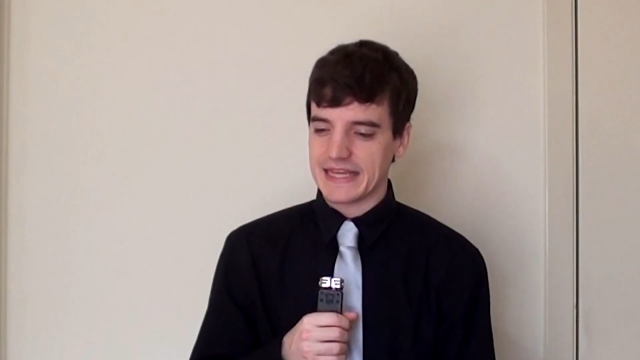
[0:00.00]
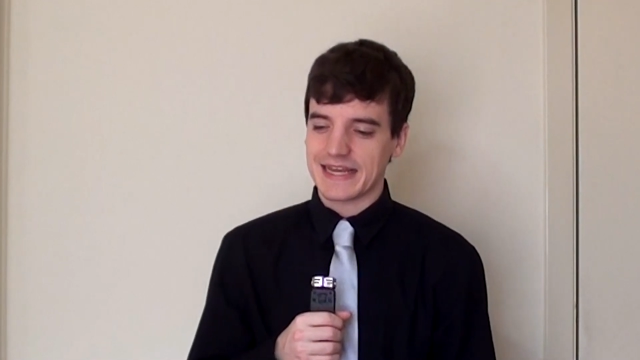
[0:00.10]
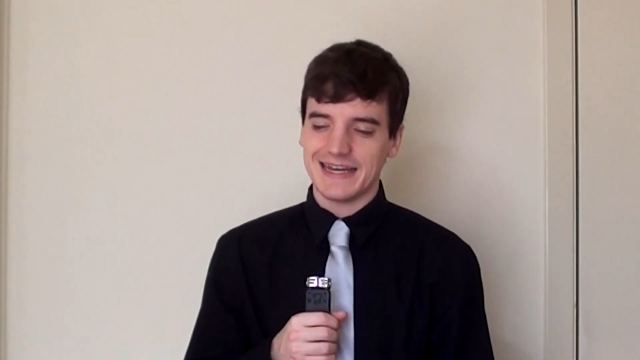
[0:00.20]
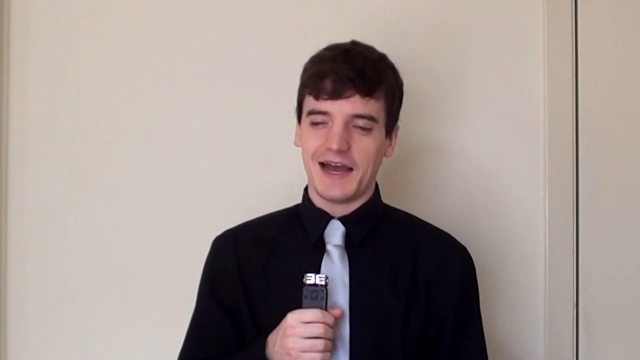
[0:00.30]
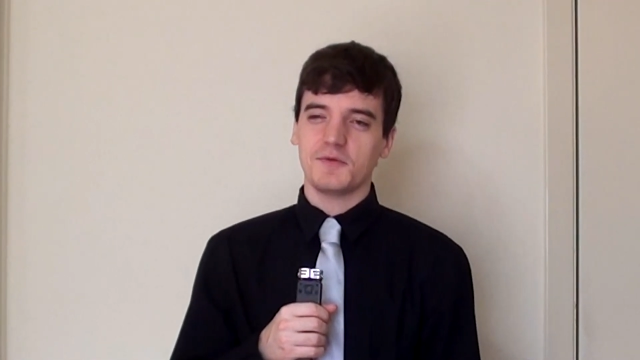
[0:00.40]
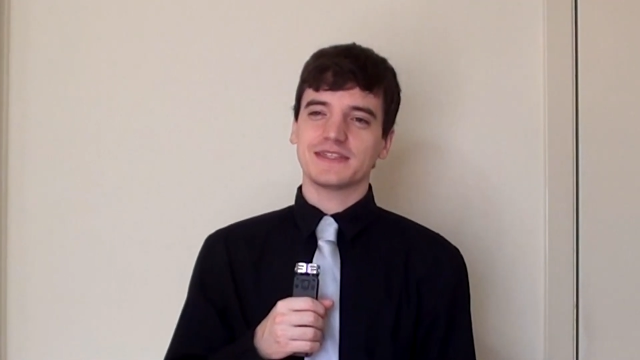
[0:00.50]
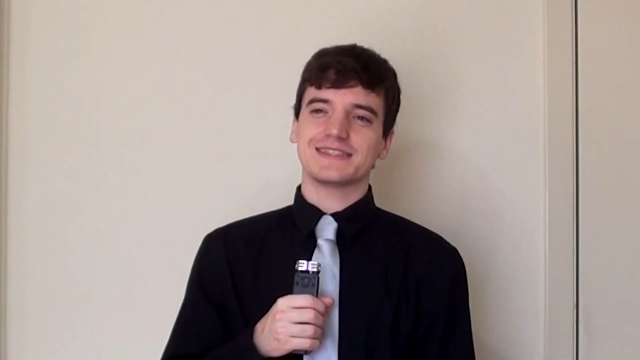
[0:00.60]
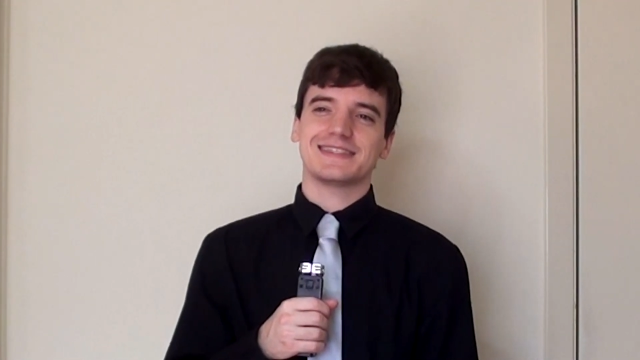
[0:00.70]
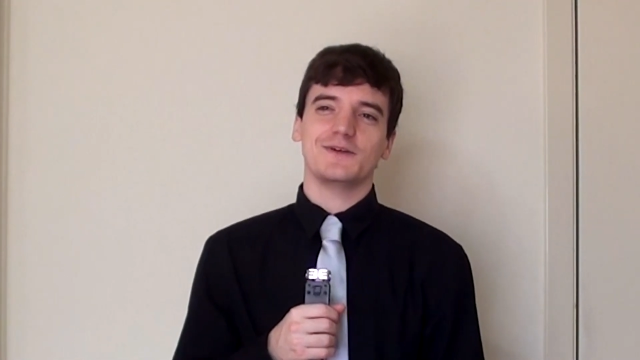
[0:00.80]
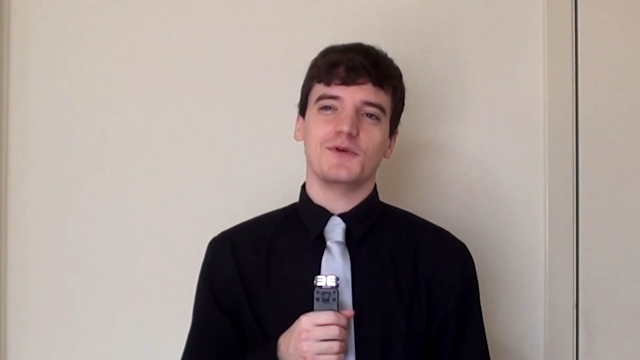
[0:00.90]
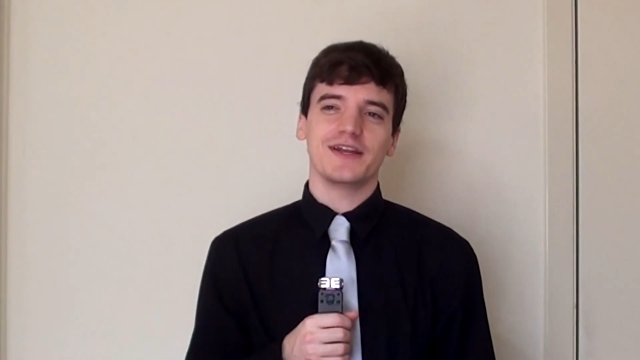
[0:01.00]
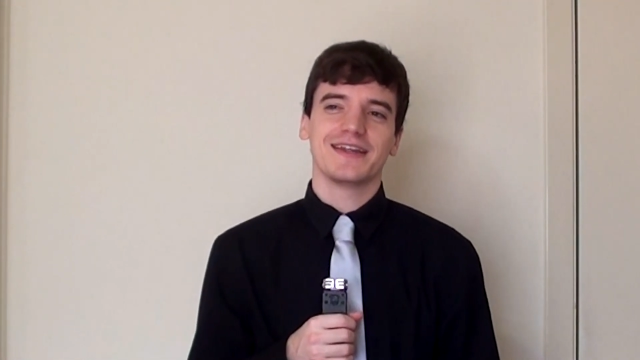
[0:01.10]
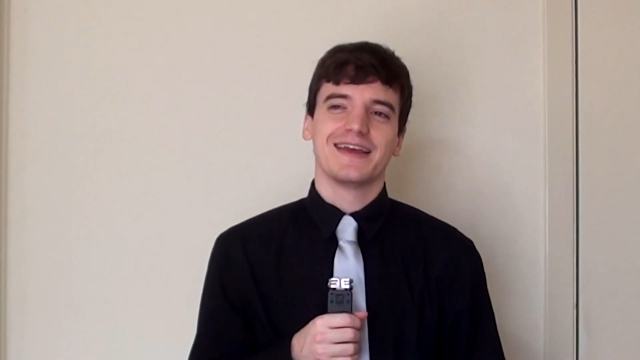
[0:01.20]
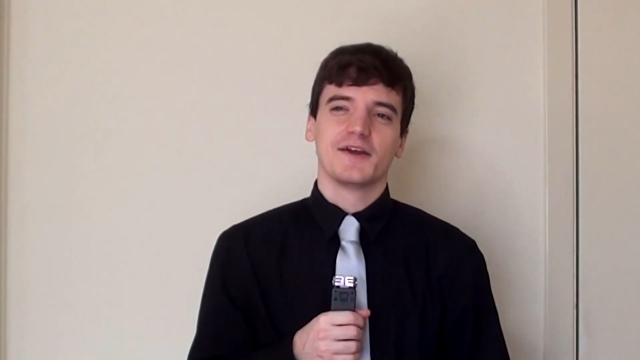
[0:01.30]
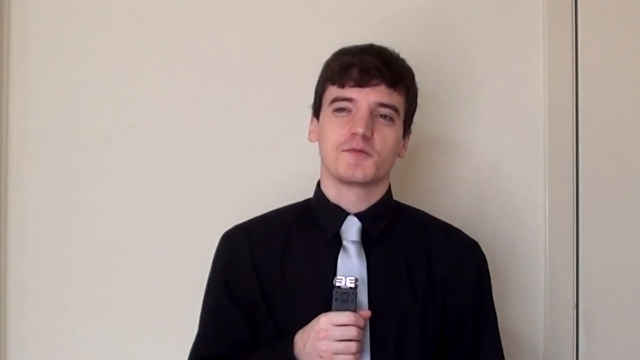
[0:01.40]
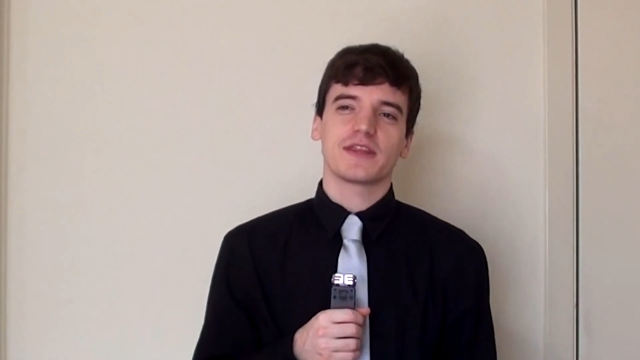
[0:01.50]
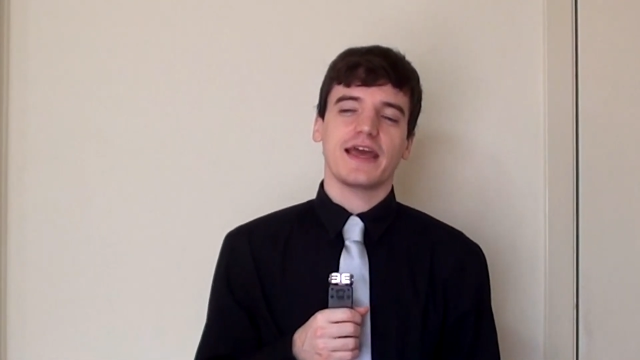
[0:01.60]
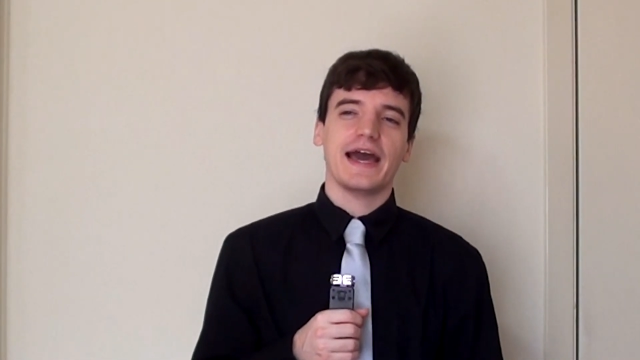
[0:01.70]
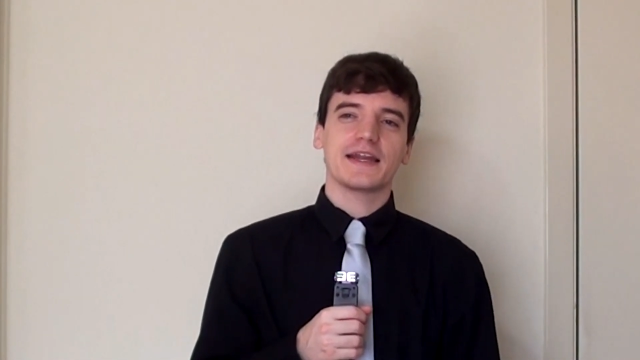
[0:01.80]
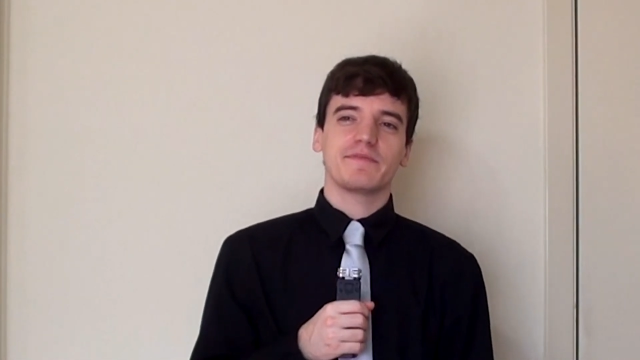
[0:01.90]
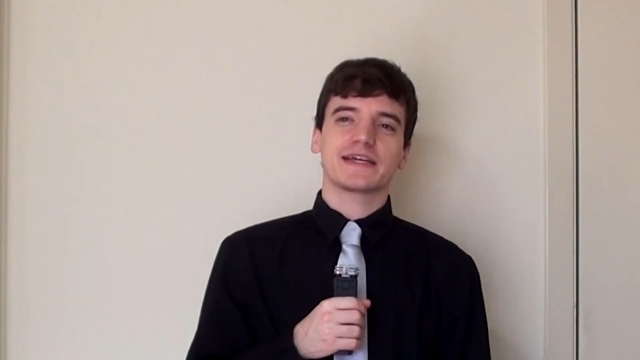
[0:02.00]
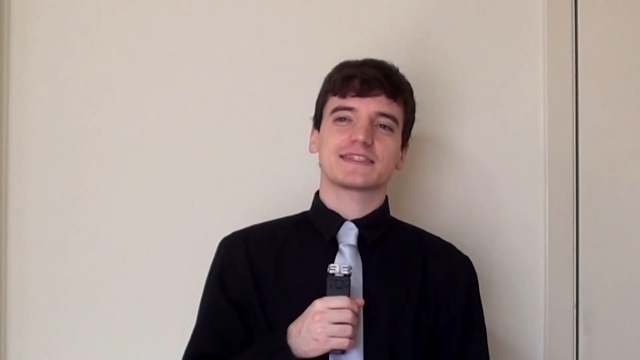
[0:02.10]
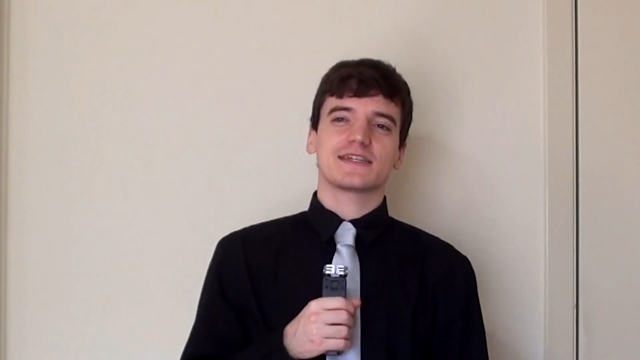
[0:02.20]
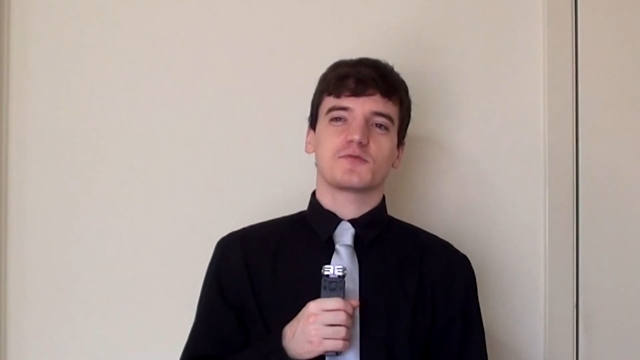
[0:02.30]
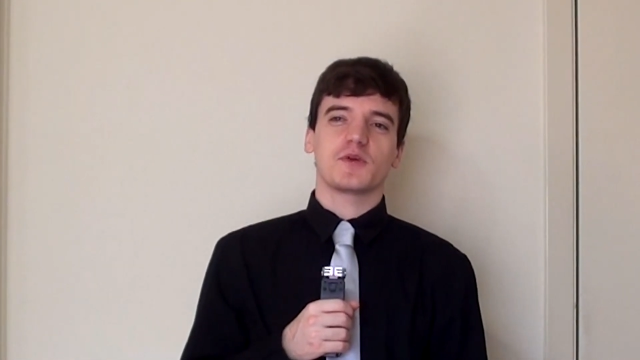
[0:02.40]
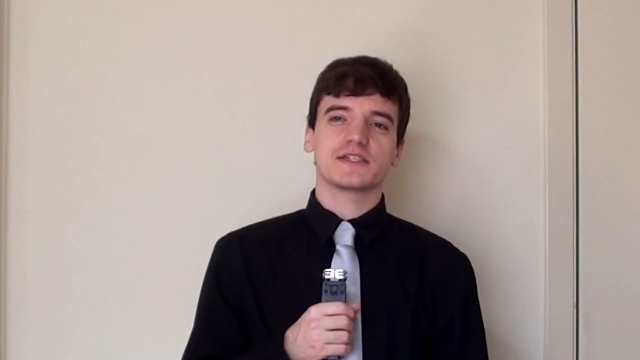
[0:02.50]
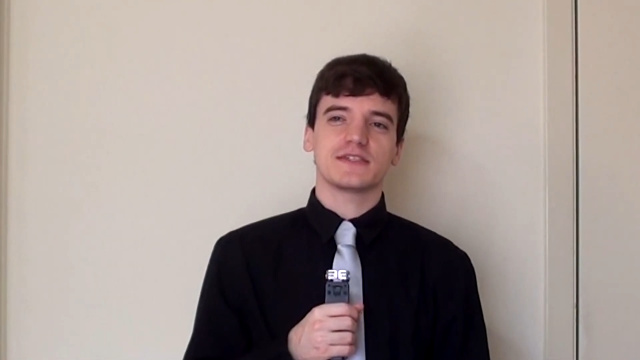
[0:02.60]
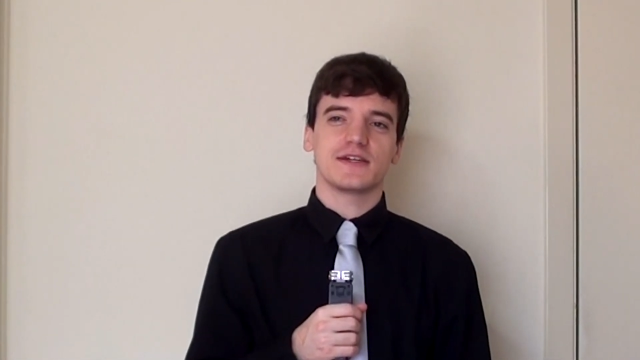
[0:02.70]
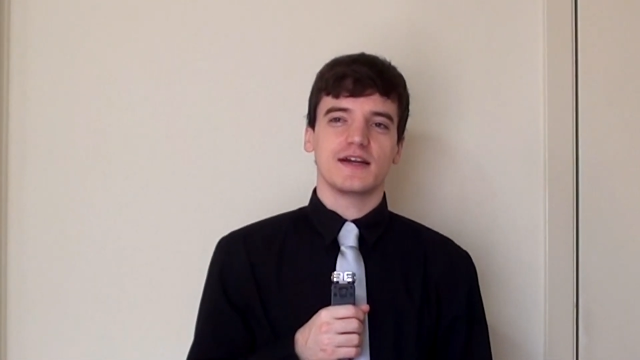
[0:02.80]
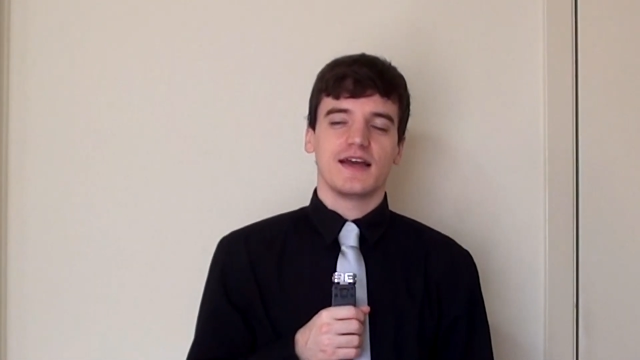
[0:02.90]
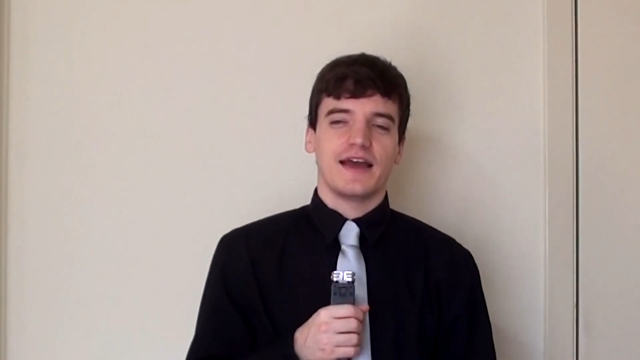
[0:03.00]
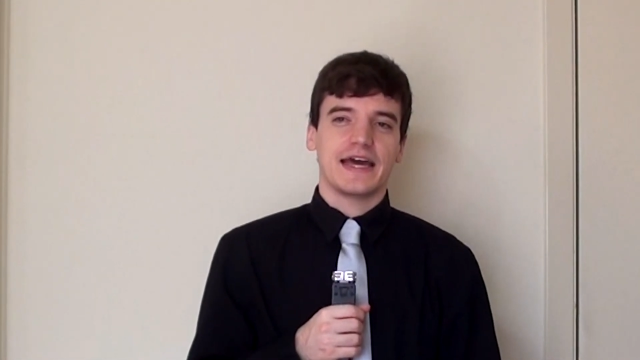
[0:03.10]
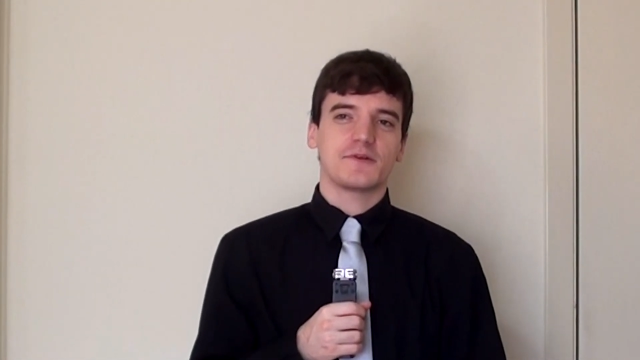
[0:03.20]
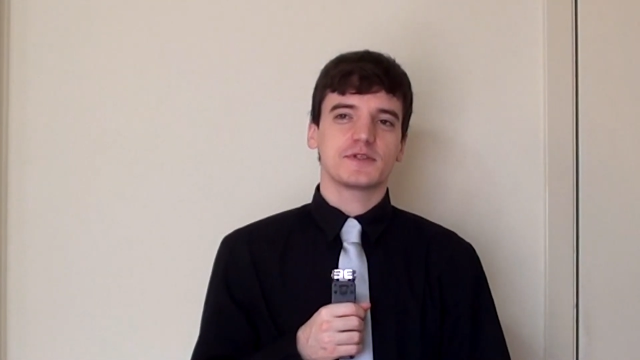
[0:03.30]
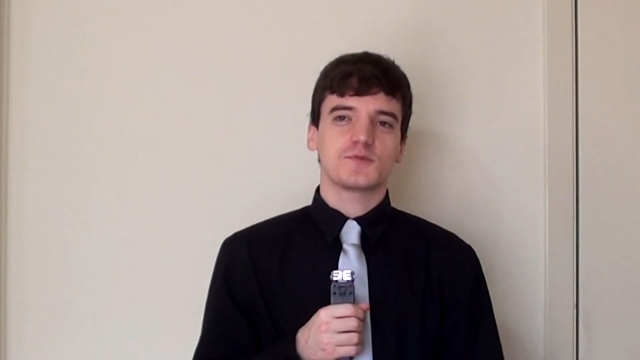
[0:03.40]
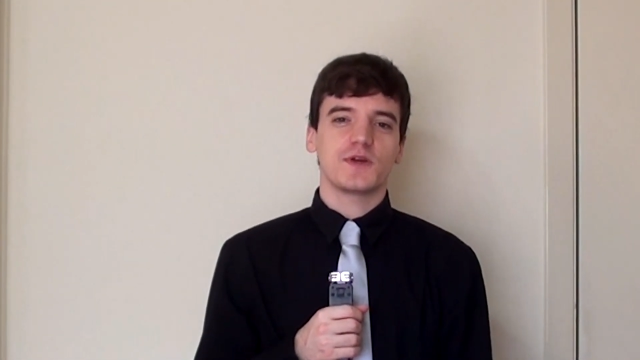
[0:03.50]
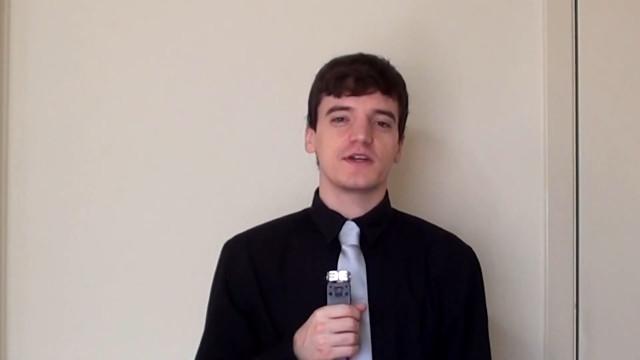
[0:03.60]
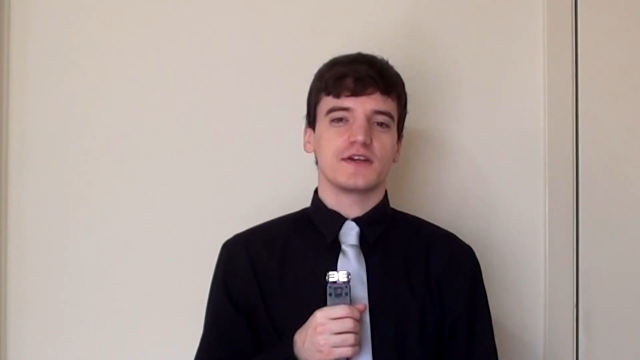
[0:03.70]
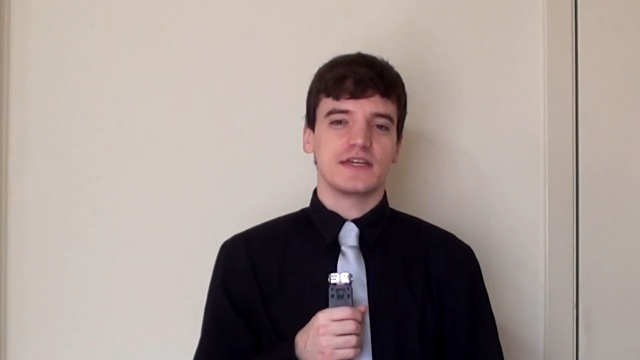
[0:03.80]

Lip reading: Like, I went to see one where they had a Mexican wrestler, and it was weird.